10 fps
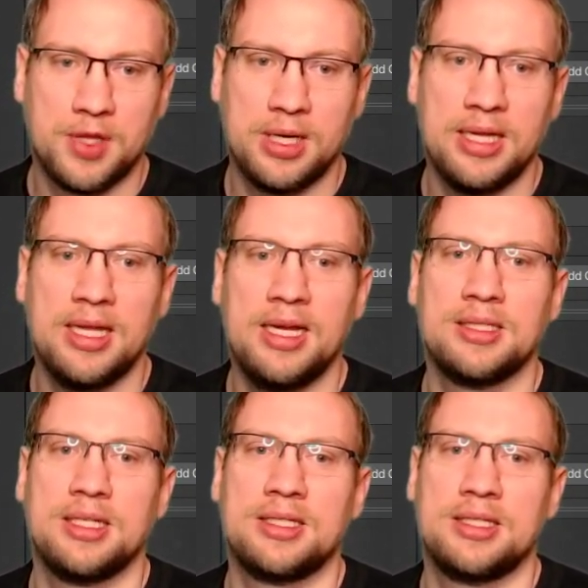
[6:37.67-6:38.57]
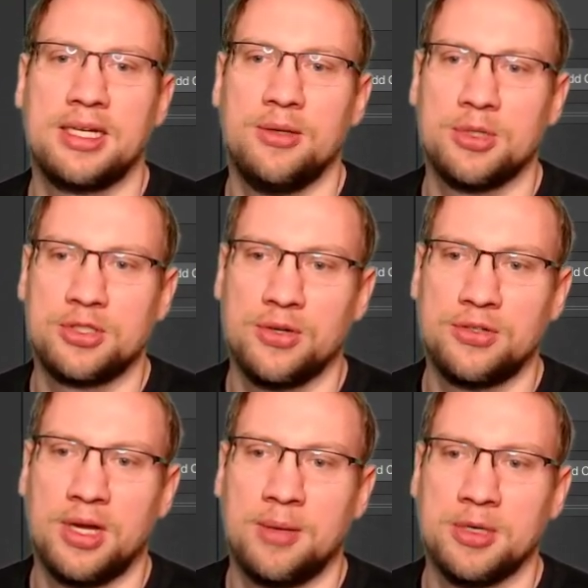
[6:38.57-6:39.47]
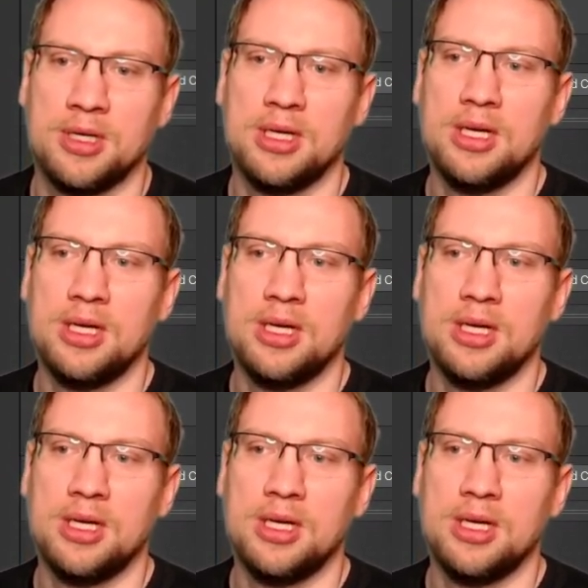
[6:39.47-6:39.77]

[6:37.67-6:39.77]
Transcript: And that is exactly what's going to happen.